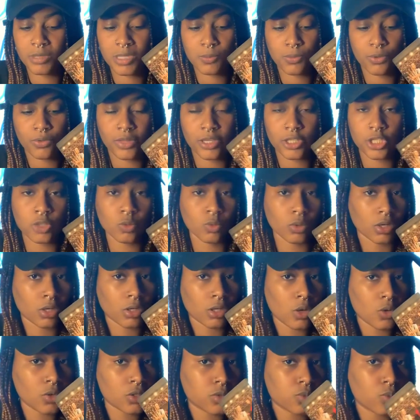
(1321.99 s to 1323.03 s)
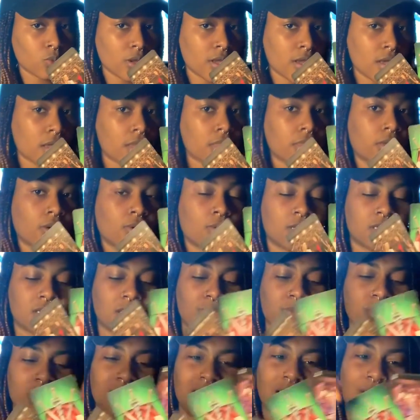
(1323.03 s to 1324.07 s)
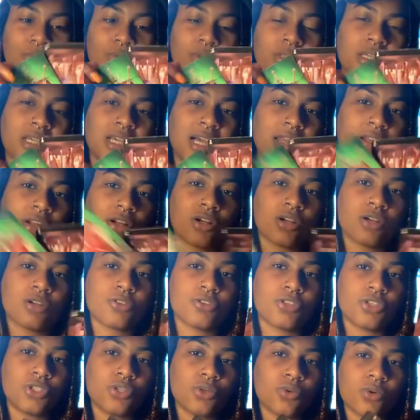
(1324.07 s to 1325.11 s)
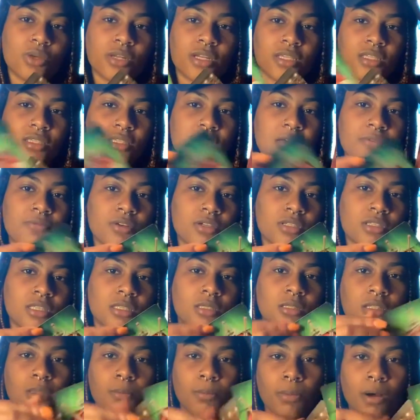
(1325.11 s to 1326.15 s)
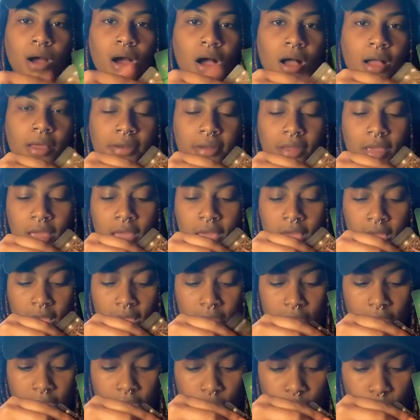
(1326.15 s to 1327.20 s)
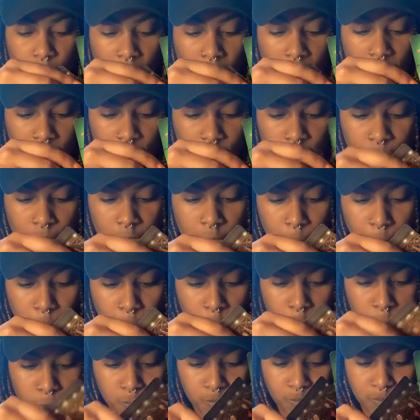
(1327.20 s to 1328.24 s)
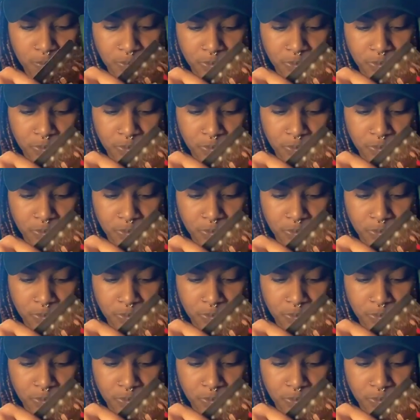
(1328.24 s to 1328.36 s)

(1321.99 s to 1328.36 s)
people that you were close with, or something that really kind of hurts you and it severs the bond that you have with people.